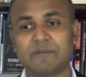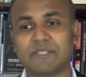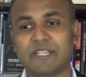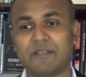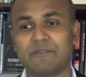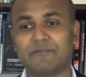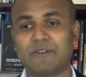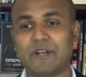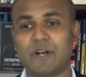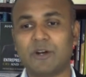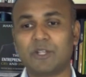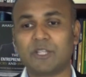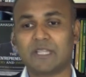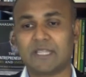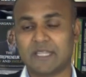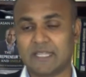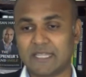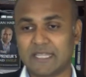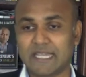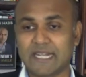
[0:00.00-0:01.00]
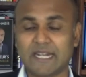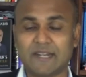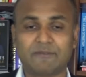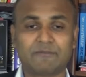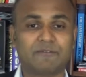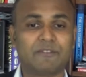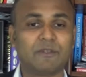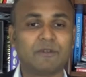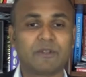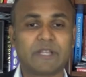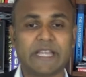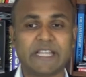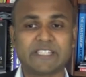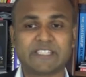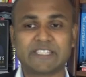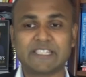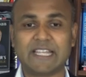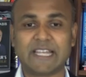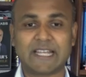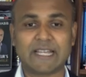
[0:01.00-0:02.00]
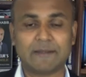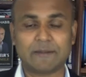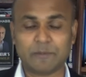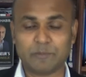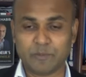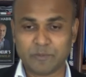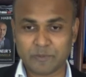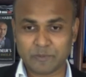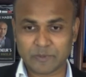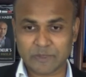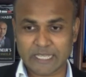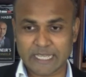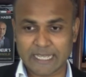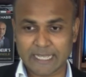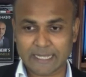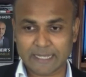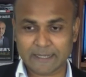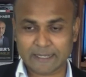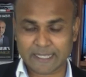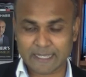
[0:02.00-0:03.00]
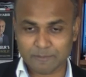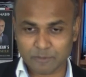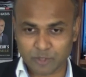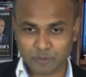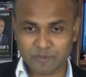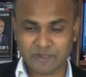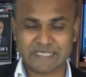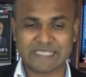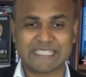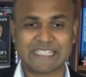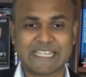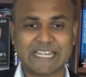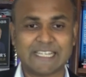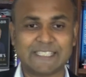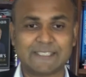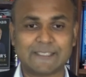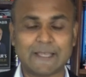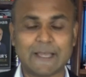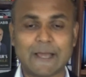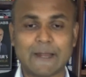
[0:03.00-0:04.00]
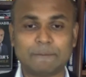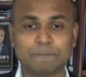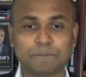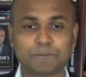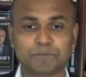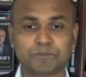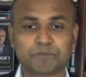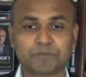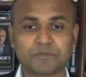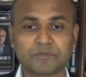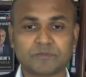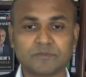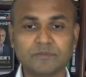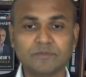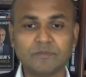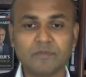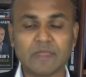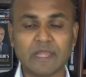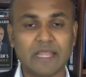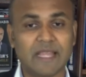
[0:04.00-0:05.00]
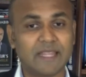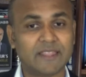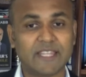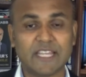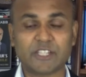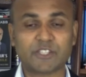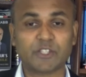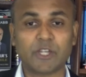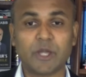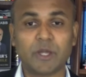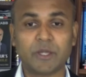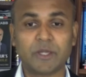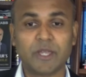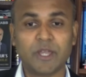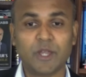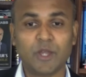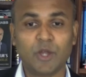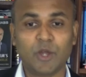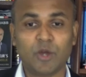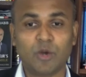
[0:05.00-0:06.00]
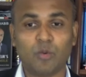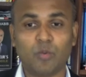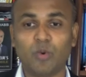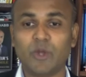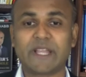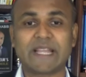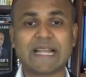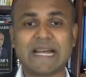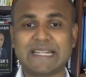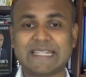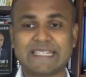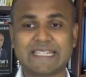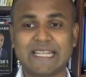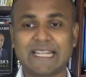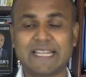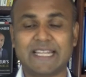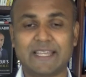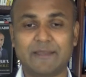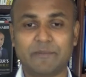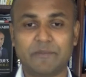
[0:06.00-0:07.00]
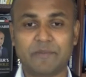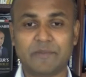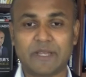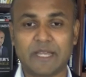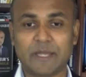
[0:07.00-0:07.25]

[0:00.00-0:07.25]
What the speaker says: I found there are few guests, they came to visit us, and that's why we can't tell them